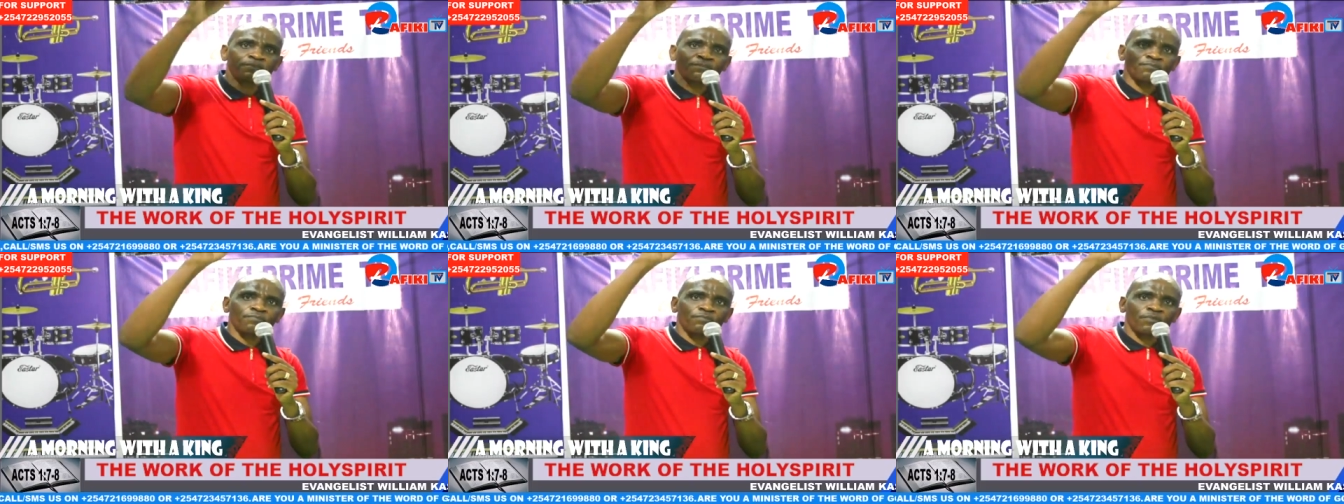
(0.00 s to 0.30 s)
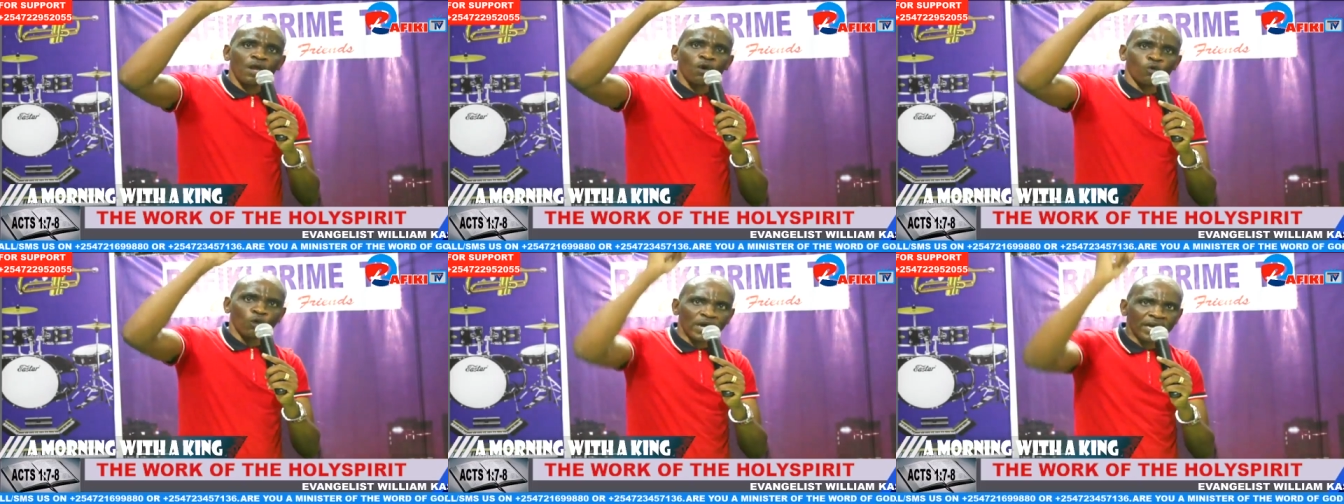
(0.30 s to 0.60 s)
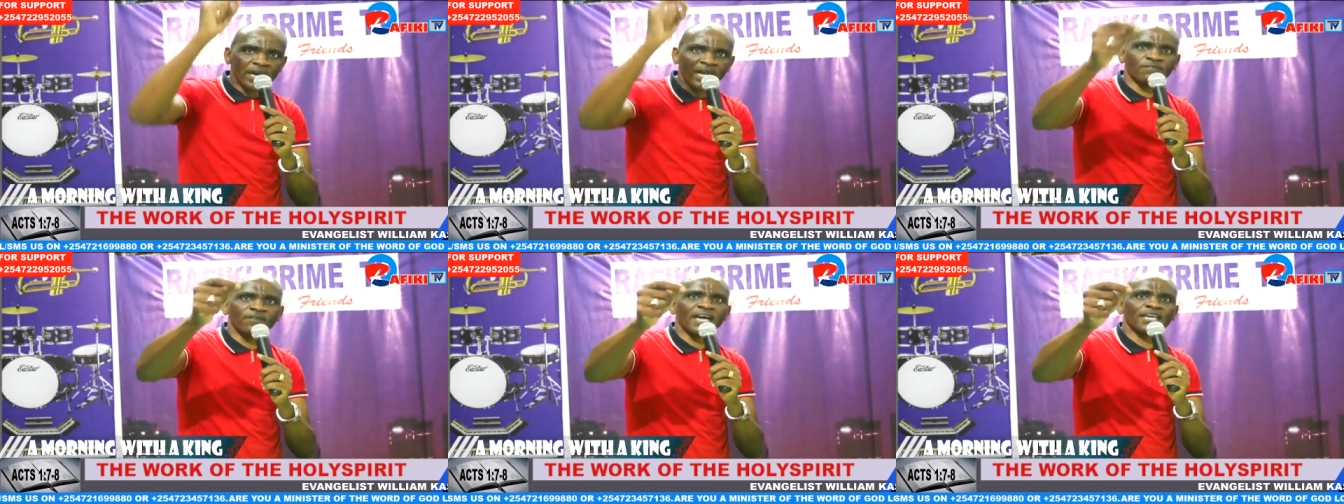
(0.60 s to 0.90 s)

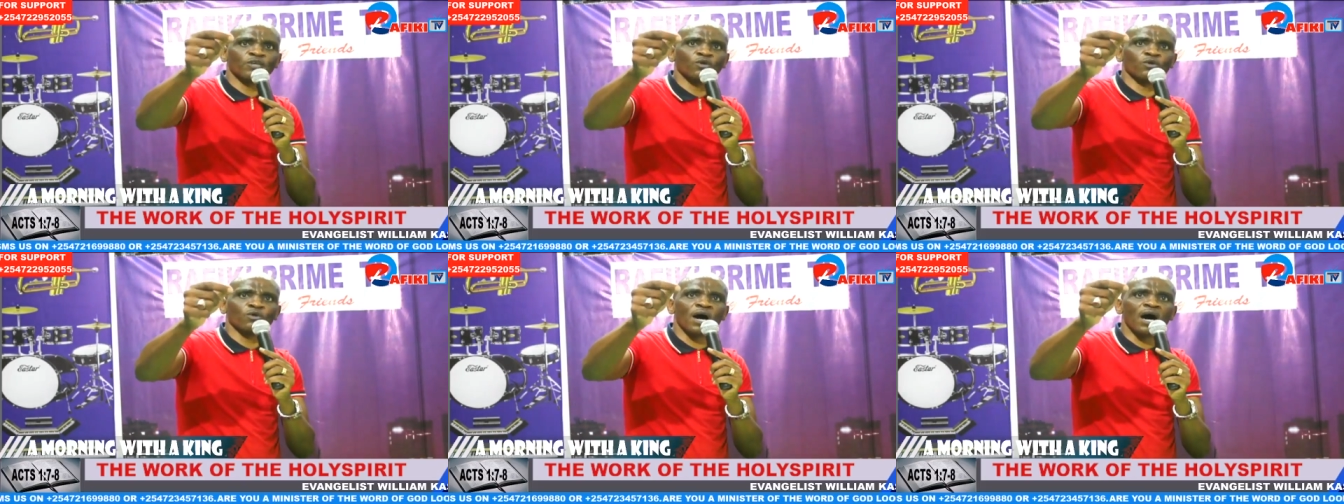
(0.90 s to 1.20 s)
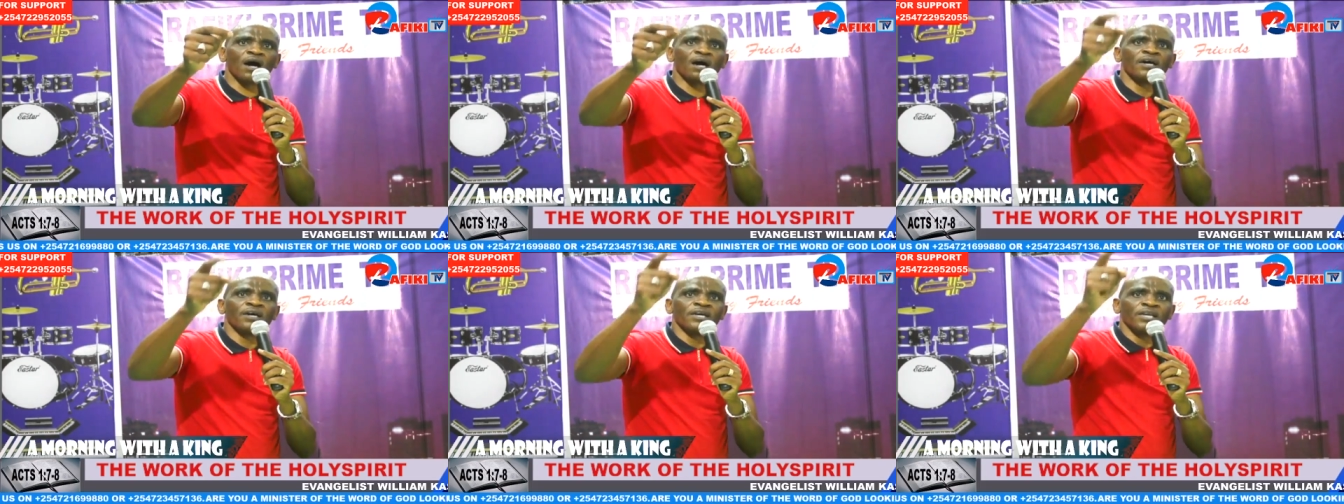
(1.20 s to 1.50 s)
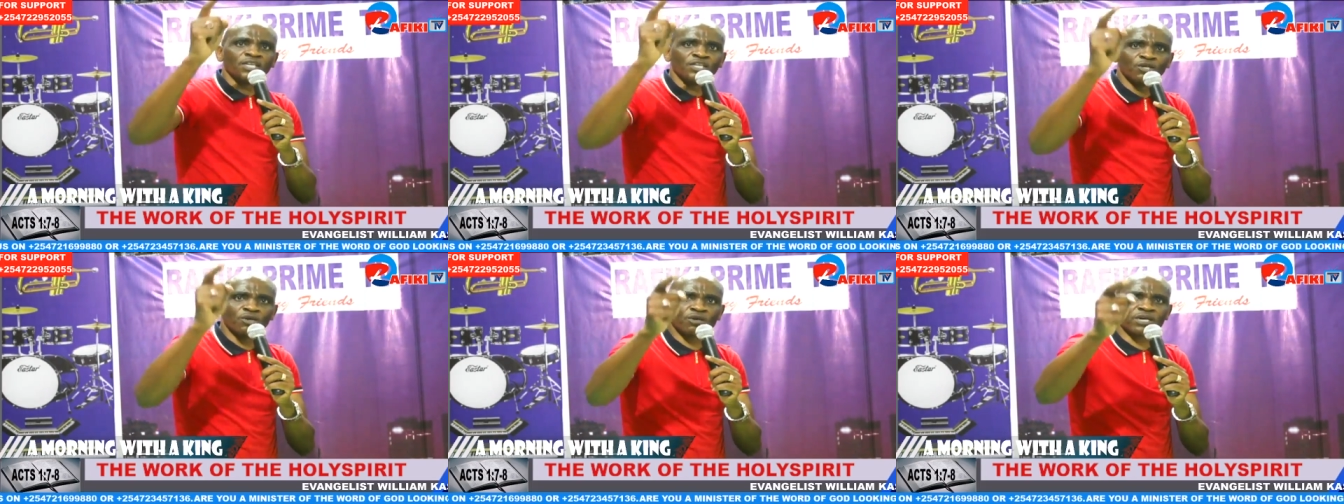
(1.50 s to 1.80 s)
wherever you are,
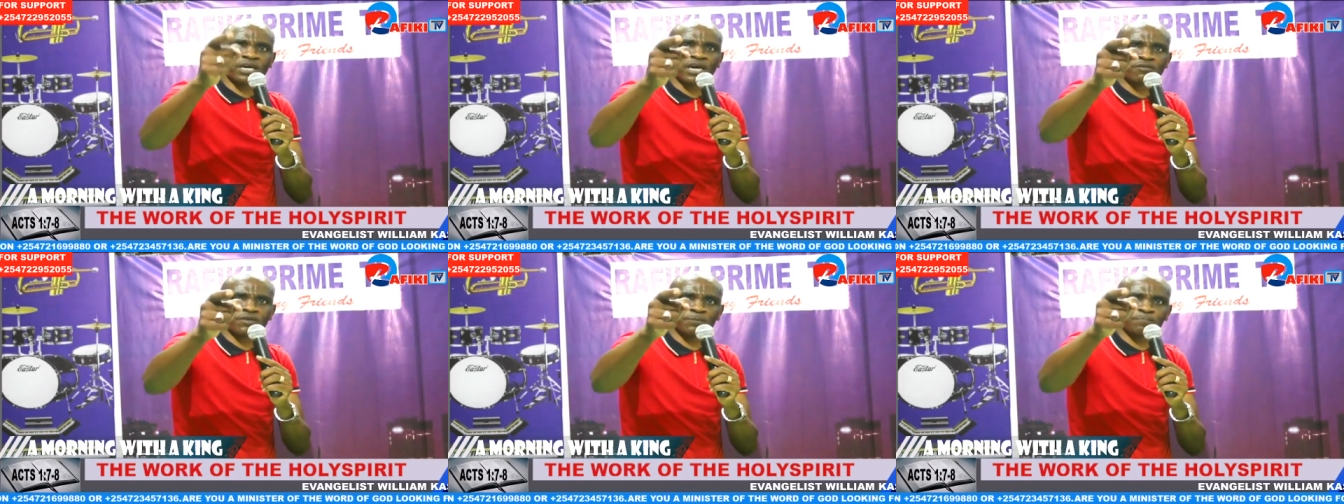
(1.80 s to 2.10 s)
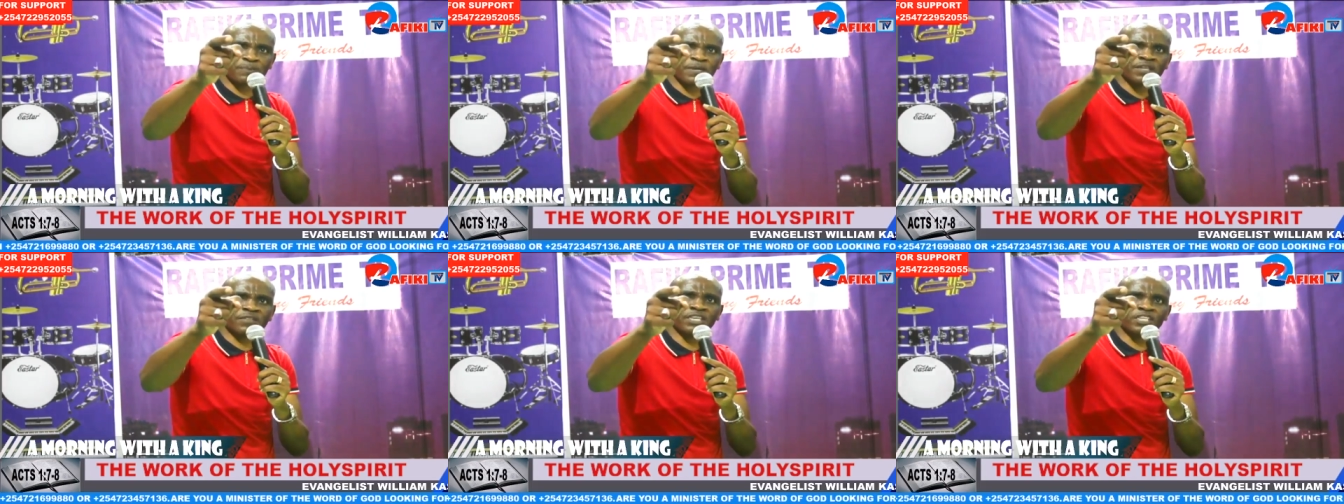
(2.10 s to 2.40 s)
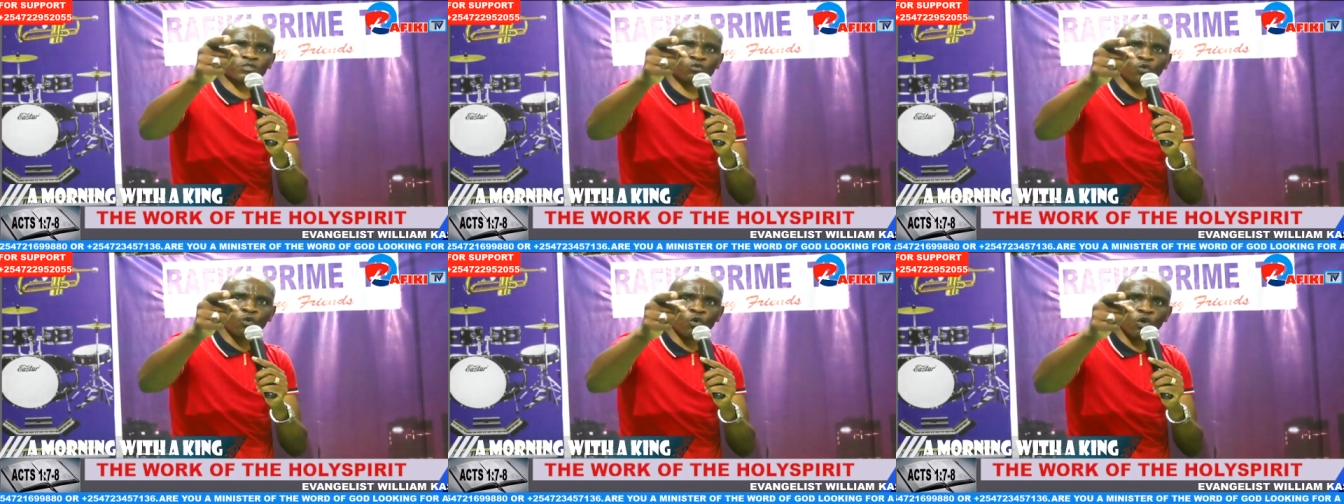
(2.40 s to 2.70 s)
you can repeat these
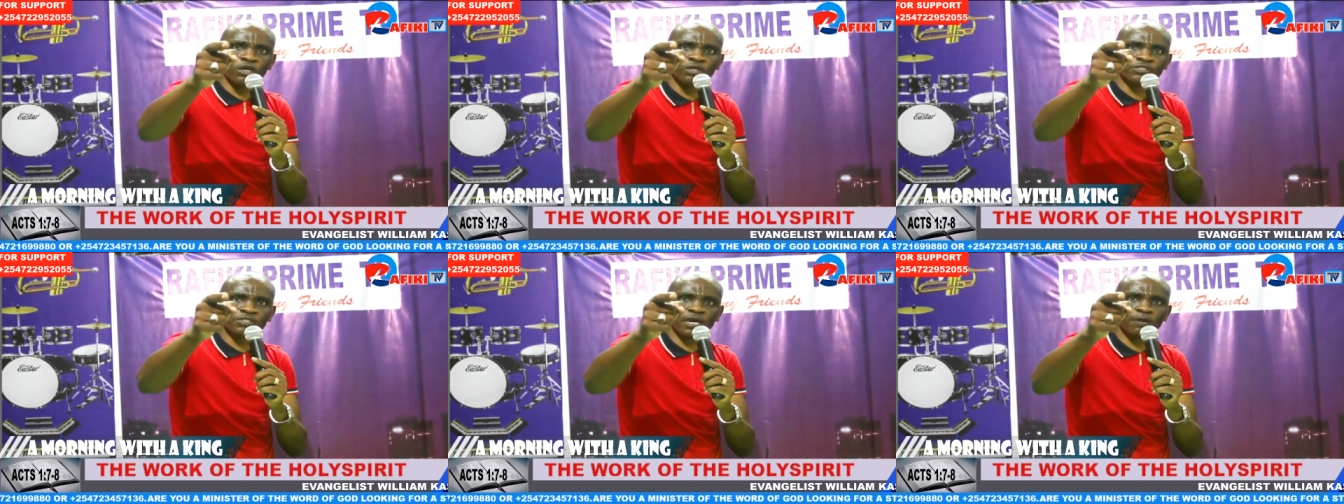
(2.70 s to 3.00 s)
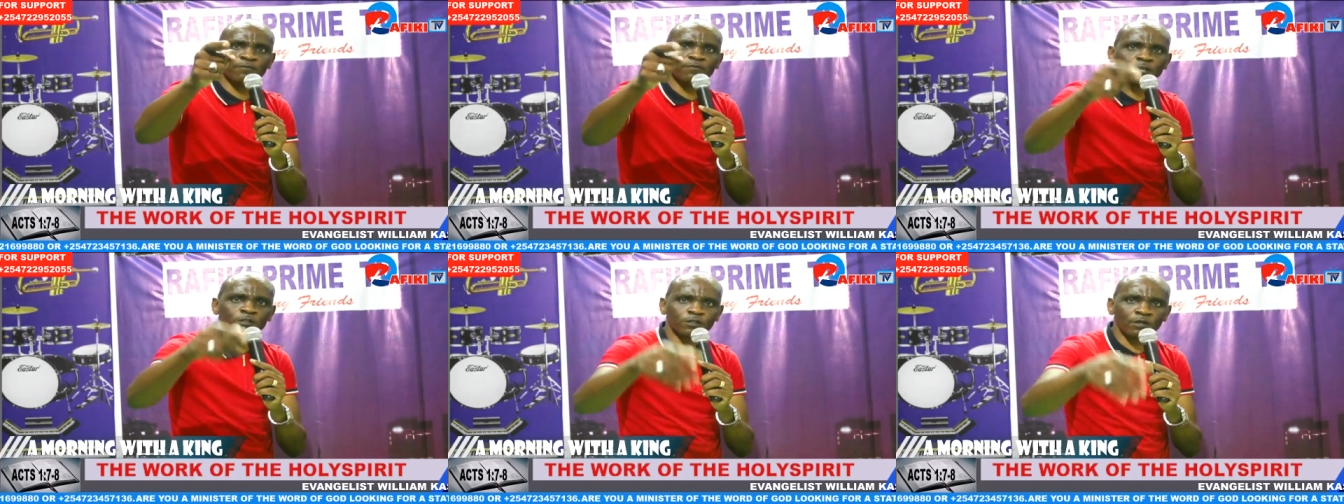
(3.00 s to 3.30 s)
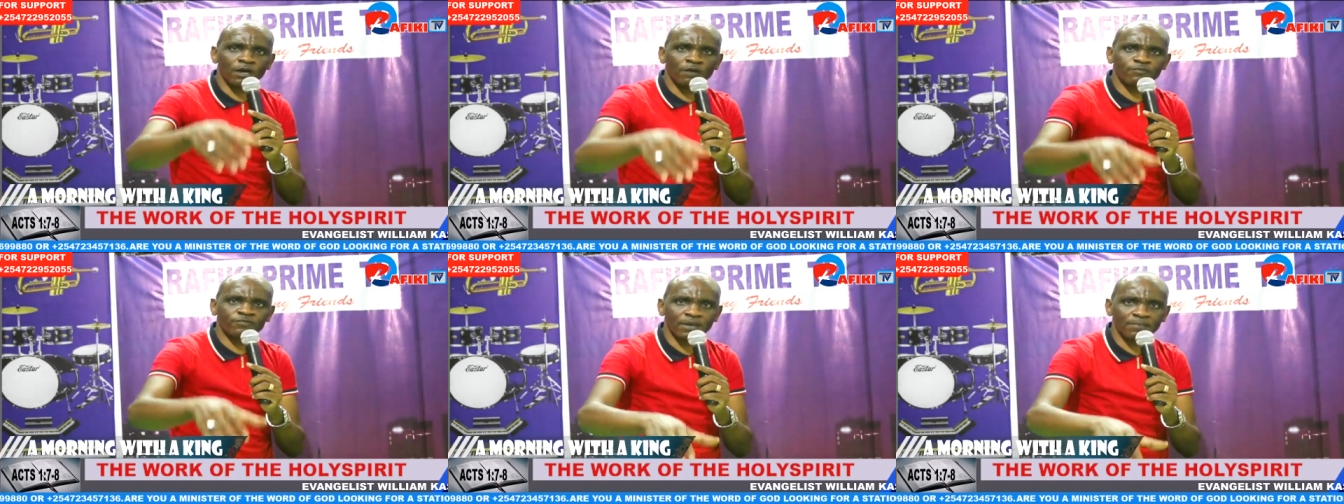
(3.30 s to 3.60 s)
words
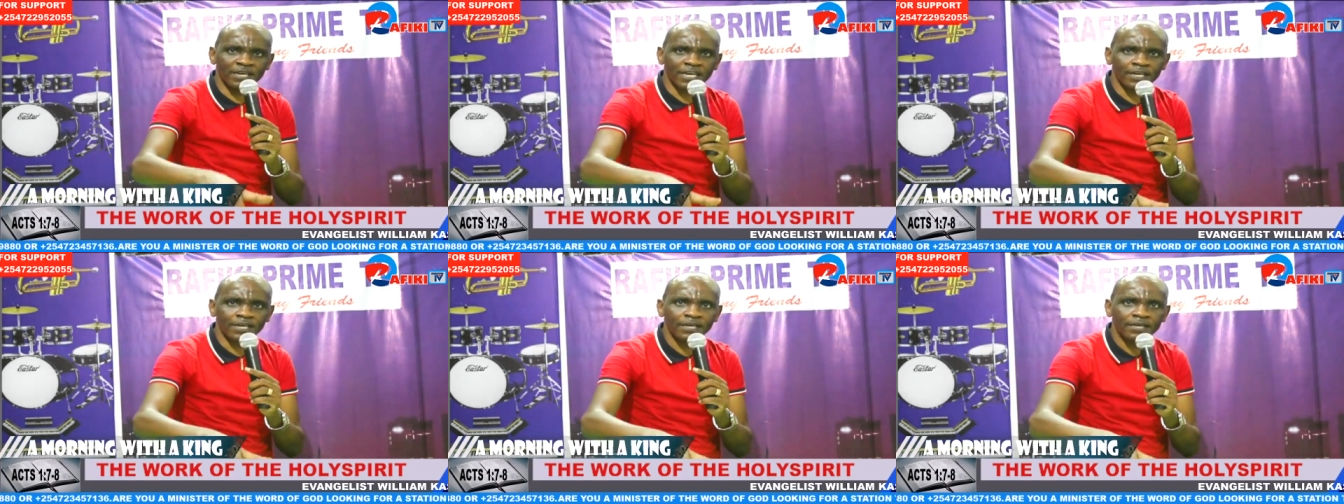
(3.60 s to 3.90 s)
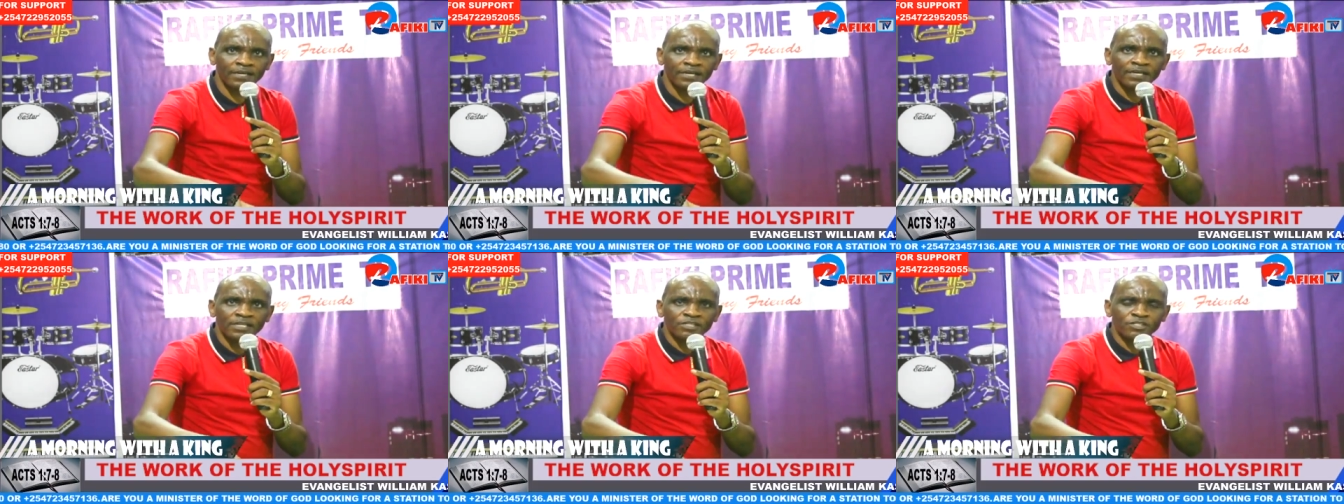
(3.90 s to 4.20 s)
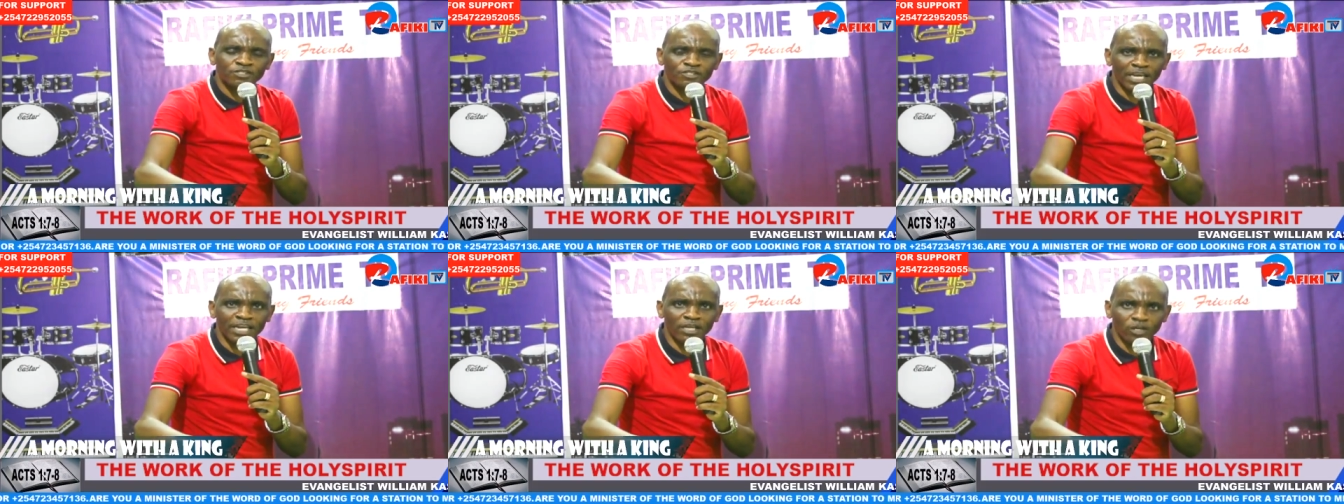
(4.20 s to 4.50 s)
after me. Say, Lord